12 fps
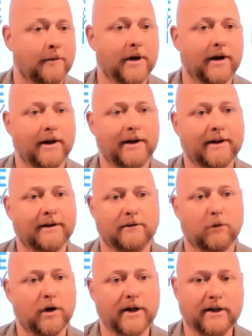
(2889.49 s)
But
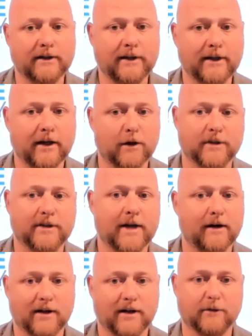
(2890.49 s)
what his ego was
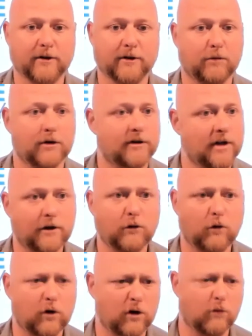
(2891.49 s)
telling him is present
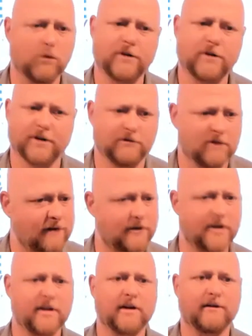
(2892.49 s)
the world with this
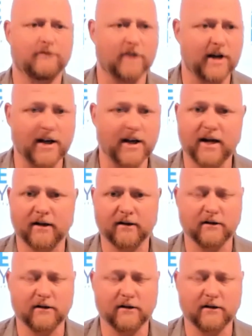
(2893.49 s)
rough and tough redneck